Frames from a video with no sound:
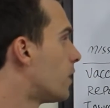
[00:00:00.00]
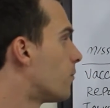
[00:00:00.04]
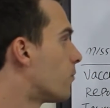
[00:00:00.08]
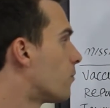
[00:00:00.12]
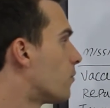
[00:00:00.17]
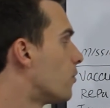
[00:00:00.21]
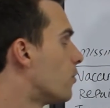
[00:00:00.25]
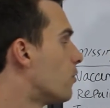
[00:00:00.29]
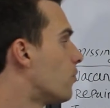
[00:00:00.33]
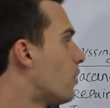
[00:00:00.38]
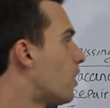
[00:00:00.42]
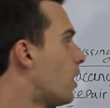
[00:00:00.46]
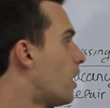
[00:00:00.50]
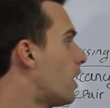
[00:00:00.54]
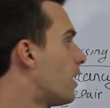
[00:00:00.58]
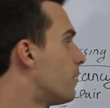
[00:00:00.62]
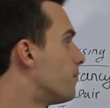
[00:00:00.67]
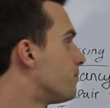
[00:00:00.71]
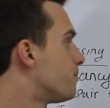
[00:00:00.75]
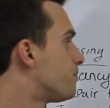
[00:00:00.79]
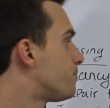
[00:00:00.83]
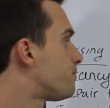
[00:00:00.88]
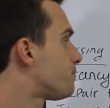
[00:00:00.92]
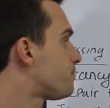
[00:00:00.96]
And
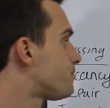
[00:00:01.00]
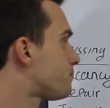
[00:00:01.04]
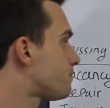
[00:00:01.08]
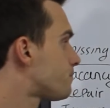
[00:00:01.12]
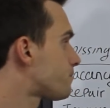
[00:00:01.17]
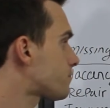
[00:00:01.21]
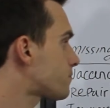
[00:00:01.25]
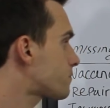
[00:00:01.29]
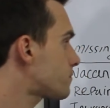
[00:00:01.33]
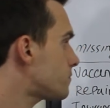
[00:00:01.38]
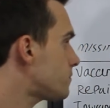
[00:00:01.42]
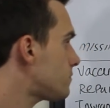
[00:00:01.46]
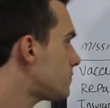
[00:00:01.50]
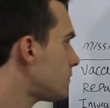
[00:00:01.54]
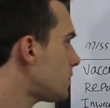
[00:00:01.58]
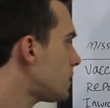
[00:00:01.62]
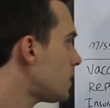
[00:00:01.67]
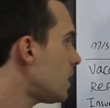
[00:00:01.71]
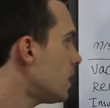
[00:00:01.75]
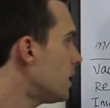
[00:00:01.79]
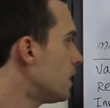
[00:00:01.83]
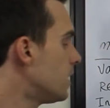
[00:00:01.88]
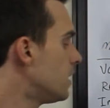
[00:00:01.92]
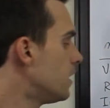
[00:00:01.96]
we're
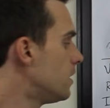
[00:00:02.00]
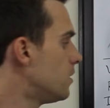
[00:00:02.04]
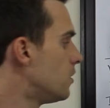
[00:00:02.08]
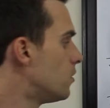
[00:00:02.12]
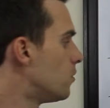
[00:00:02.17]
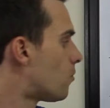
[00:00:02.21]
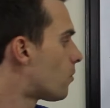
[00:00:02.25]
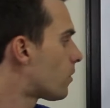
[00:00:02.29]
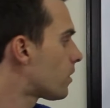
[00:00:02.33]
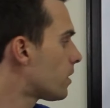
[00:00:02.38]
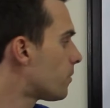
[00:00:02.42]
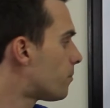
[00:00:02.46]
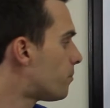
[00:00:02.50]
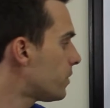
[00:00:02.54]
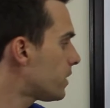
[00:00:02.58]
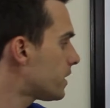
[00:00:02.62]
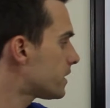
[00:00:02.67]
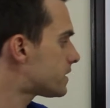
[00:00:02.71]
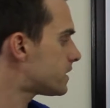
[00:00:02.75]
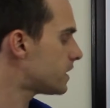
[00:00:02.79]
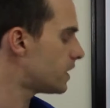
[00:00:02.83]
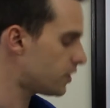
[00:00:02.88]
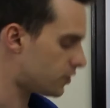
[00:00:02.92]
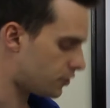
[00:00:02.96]
one of the
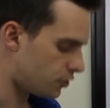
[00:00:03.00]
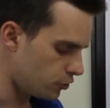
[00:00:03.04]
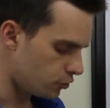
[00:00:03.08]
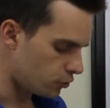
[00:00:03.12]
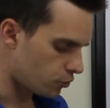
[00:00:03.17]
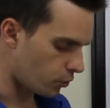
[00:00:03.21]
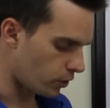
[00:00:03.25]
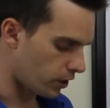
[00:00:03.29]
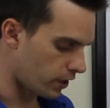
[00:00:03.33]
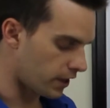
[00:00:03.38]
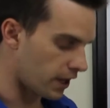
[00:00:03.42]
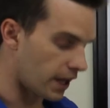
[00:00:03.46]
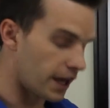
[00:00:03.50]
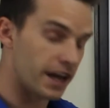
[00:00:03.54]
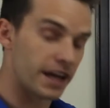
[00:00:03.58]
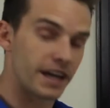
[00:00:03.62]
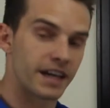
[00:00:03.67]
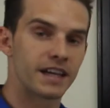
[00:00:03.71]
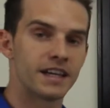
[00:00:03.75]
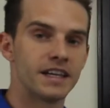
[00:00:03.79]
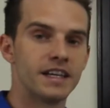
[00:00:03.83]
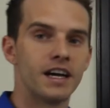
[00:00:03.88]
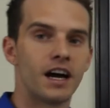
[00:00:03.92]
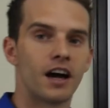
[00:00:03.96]
biggest issues with
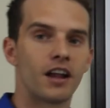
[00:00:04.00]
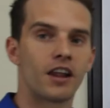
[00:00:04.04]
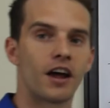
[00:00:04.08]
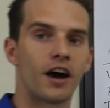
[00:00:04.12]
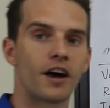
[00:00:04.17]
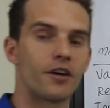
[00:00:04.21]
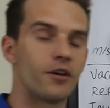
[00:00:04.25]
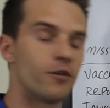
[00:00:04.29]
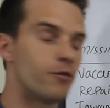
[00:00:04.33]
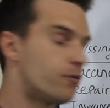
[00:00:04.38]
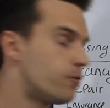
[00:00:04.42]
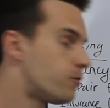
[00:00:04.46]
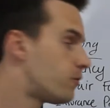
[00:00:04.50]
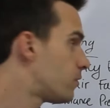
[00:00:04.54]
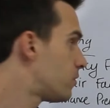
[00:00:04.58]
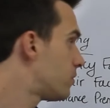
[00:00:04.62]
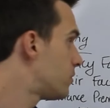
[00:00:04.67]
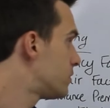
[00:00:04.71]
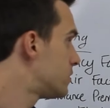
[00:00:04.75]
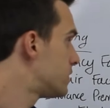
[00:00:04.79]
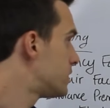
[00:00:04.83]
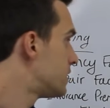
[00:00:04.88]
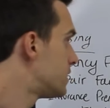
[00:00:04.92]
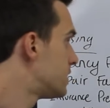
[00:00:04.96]
a lot of,
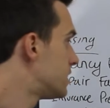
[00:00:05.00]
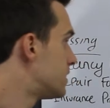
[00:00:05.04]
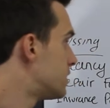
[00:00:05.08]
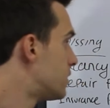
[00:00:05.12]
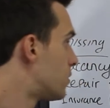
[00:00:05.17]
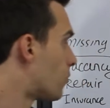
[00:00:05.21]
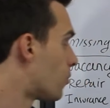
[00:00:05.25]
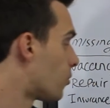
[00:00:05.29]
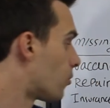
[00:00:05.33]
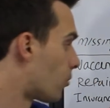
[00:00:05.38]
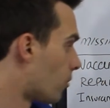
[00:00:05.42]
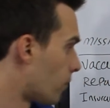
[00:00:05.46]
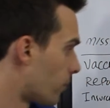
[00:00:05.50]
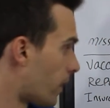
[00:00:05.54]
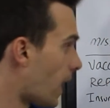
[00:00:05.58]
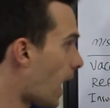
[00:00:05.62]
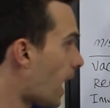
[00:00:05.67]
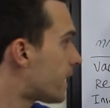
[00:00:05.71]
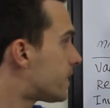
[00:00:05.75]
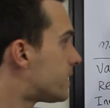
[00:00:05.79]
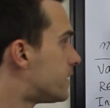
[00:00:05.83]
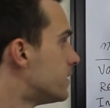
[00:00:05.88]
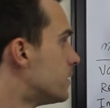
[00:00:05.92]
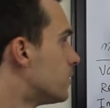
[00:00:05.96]
well,
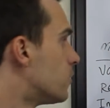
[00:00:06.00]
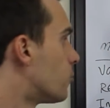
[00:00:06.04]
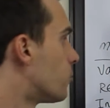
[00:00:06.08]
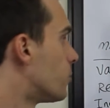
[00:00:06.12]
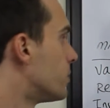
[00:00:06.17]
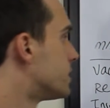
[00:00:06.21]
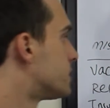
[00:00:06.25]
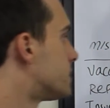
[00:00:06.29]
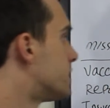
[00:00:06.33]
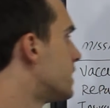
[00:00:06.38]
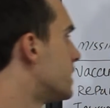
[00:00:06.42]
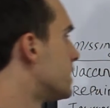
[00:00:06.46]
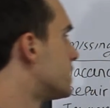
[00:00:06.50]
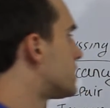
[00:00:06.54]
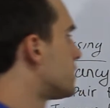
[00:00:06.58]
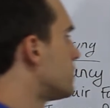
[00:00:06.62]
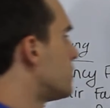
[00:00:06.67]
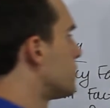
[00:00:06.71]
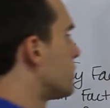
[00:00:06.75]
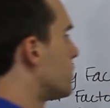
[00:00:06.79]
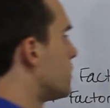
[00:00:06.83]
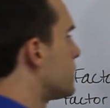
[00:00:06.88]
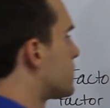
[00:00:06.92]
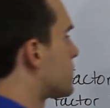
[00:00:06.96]
that deal was
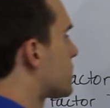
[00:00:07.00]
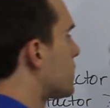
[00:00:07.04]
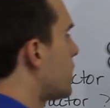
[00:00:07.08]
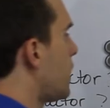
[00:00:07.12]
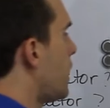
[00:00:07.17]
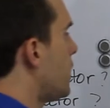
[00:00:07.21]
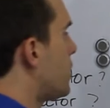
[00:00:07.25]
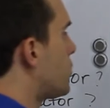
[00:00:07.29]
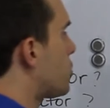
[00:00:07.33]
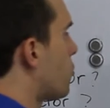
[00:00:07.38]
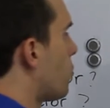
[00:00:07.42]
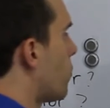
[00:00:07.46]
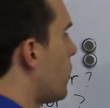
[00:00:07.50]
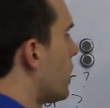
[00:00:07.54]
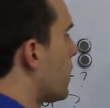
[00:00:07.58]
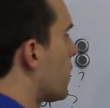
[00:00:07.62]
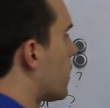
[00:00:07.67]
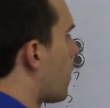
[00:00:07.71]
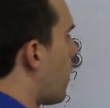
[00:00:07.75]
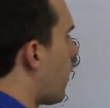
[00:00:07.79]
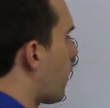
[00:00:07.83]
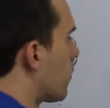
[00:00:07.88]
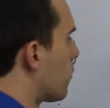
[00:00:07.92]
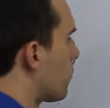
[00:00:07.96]
this HOA
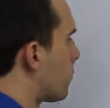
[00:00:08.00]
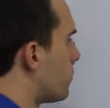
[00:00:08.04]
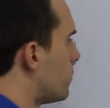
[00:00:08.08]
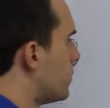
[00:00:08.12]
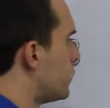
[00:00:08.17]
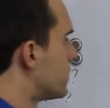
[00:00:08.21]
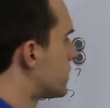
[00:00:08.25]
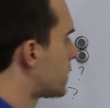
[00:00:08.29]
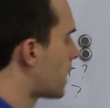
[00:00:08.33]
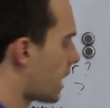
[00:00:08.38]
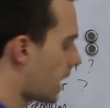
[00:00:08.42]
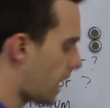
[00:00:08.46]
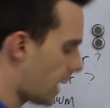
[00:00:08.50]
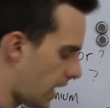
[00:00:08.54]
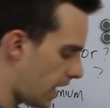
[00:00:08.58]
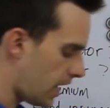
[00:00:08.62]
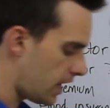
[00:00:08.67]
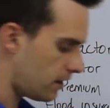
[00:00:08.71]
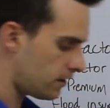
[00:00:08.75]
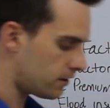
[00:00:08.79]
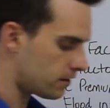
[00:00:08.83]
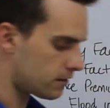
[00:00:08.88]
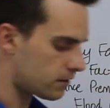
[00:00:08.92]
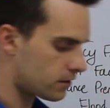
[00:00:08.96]
and condo fees. I
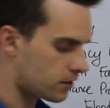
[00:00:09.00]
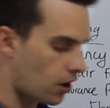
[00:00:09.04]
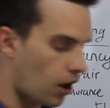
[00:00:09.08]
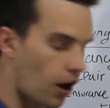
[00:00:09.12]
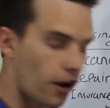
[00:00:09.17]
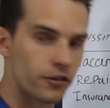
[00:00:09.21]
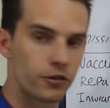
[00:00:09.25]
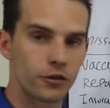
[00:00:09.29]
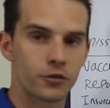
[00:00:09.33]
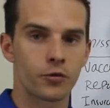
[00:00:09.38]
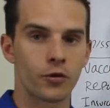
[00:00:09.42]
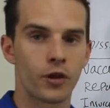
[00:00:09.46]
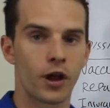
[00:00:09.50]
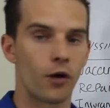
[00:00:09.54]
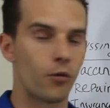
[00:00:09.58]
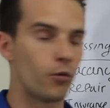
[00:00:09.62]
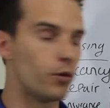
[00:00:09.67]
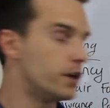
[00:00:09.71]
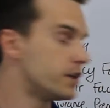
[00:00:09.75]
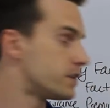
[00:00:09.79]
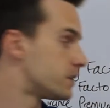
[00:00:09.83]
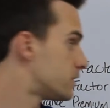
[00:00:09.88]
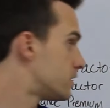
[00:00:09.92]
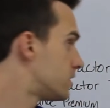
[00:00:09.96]
hate condos for that
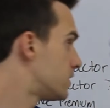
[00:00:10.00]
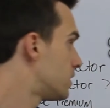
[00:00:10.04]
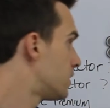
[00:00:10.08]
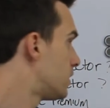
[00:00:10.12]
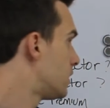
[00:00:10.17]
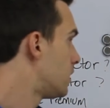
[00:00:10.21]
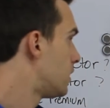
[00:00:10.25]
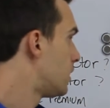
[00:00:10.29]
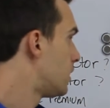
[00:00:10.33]
reason.